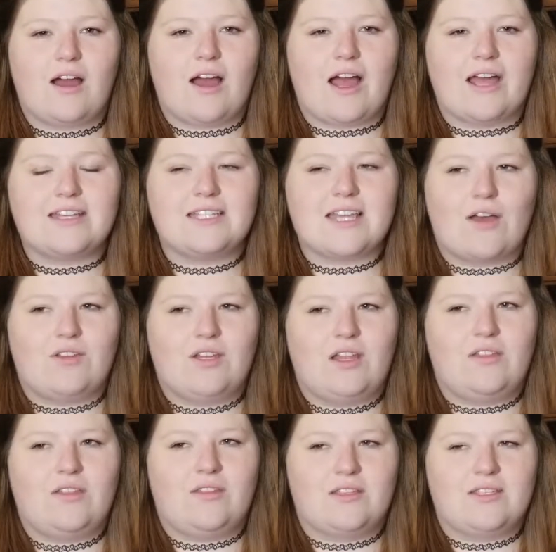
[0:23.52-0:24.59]
I
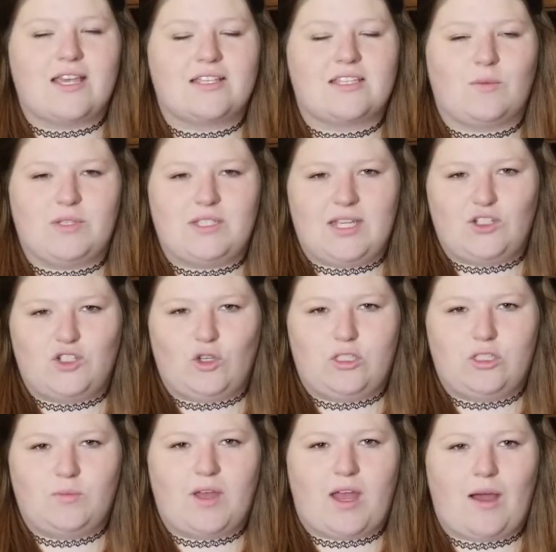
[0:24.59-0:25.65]
definitely think this has the potential
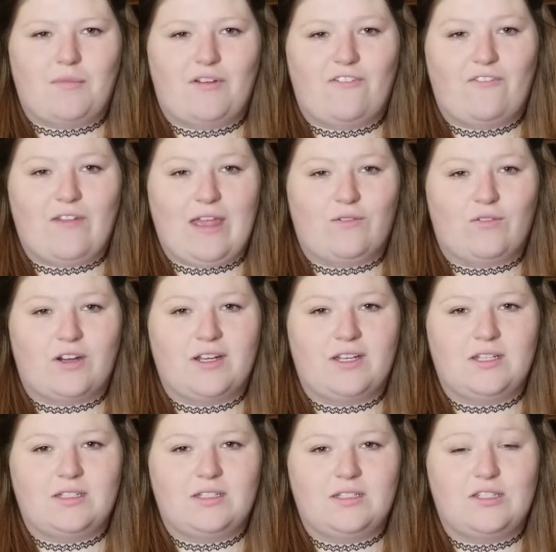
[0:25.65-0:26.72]
to become a
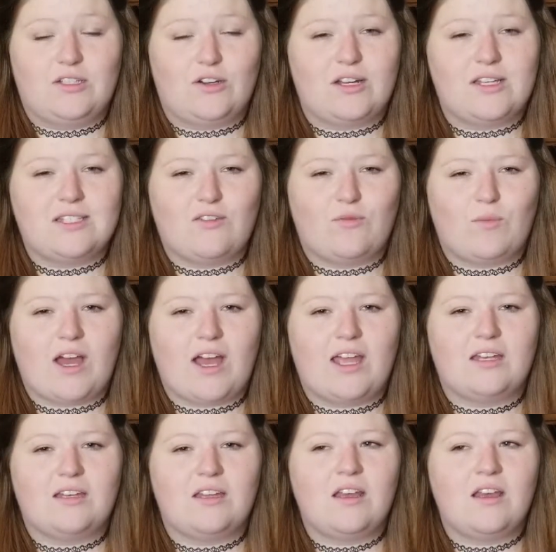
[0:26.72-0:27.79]
favorite series of
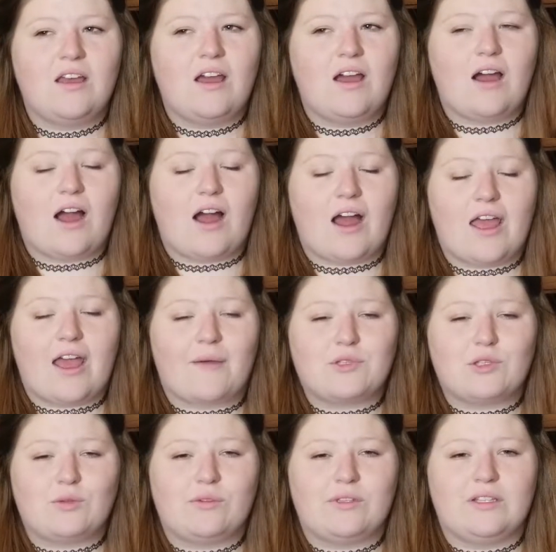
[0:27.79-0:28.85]
mine. I
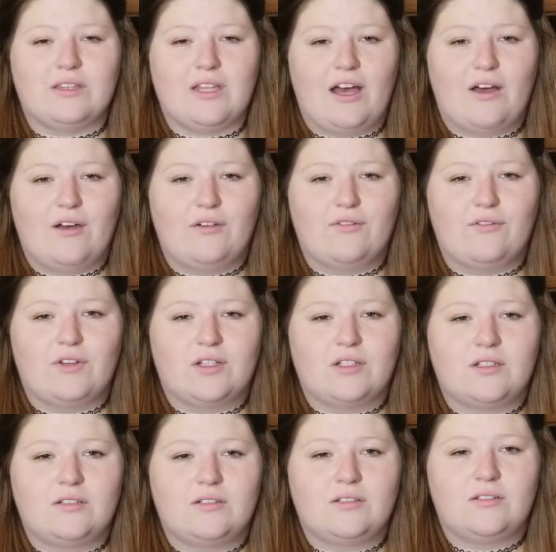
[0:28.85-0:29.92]
absolutely love
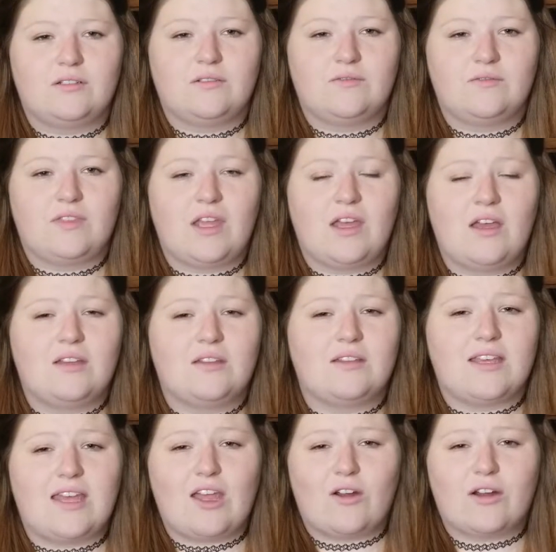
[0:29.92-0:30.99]

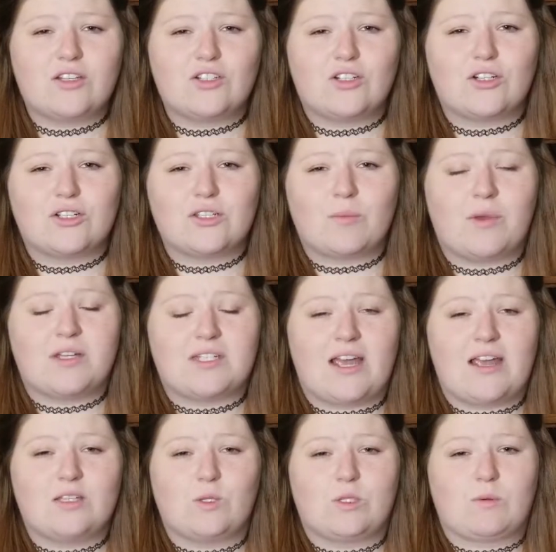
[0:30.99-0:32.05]
the characters.
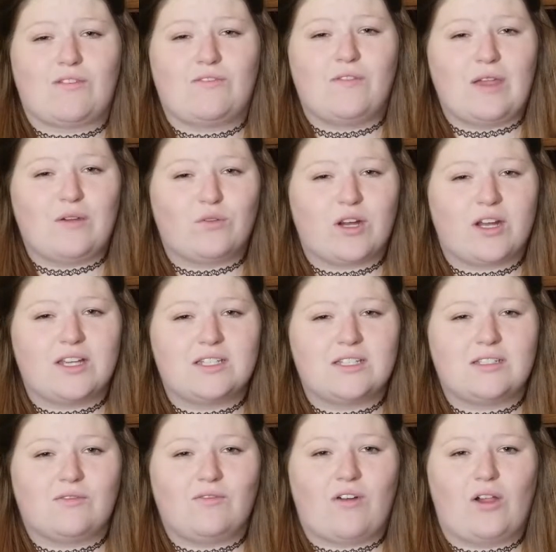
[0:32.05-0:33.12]
Matthias was my
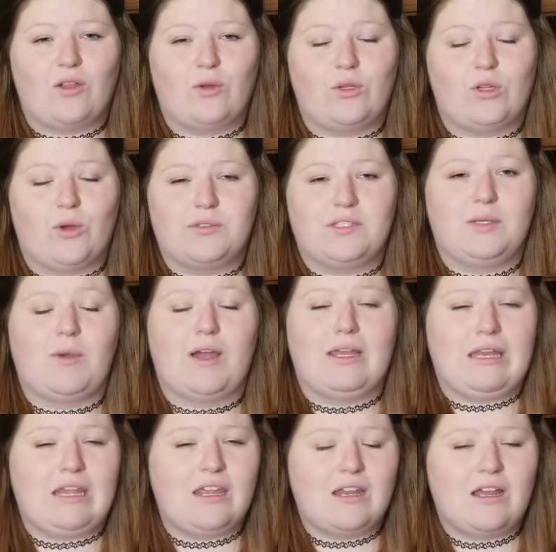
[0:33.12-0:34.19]
favorite, followed closely by
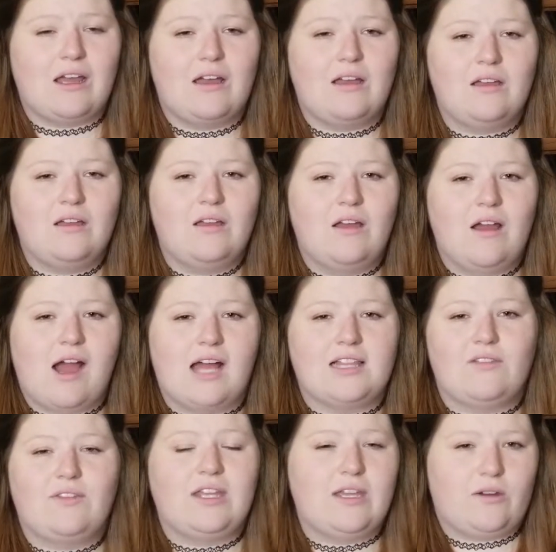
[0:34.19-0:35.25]
Nina. I
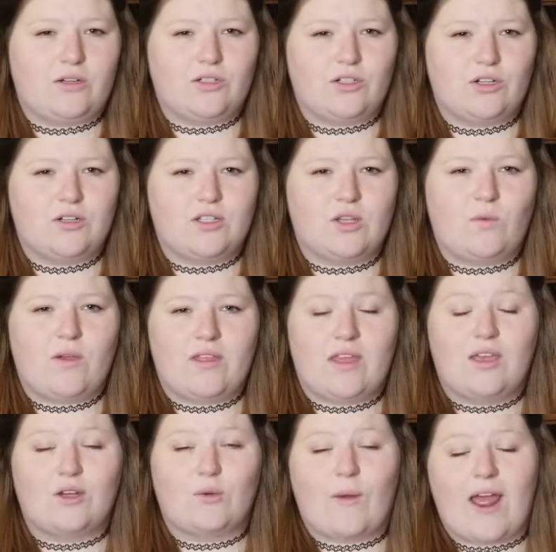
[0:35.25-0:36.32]
love the characters and the way
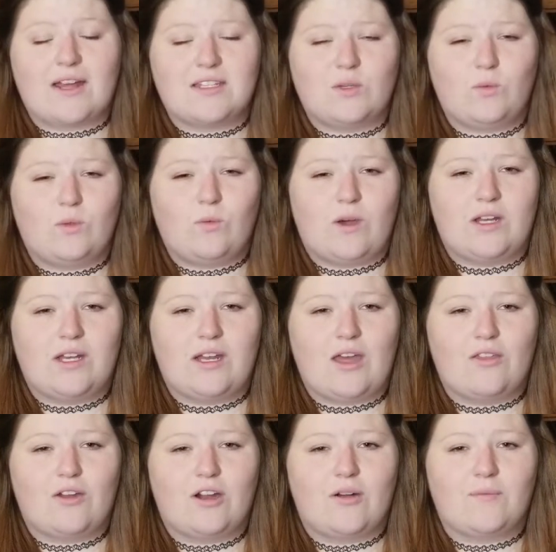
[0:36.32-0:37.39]
they interacted with one
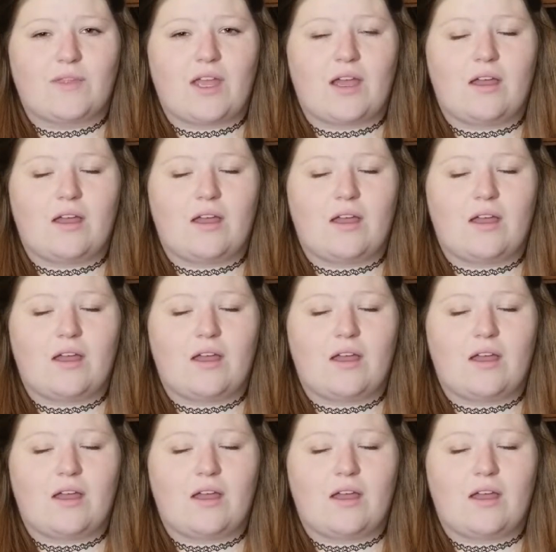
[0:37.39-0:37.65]
another.